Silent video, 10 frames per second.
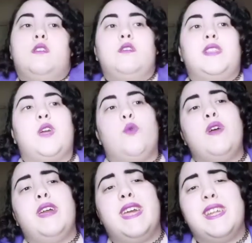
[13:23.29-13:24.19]
Like,
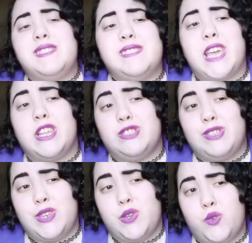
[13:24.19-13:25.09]
what kids say
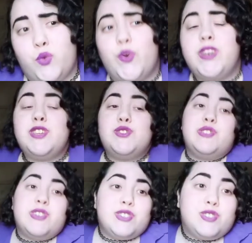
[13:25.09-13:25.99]
to you? What did you
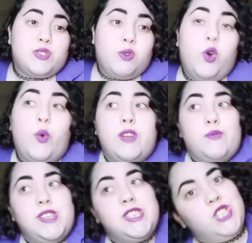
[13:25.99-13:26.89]
learn in school? What
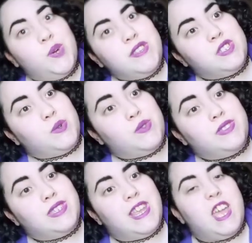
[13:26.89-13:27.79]
did you do in school
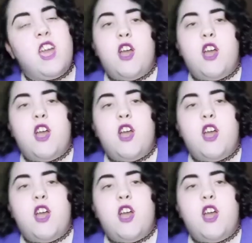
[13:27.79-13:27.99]
today?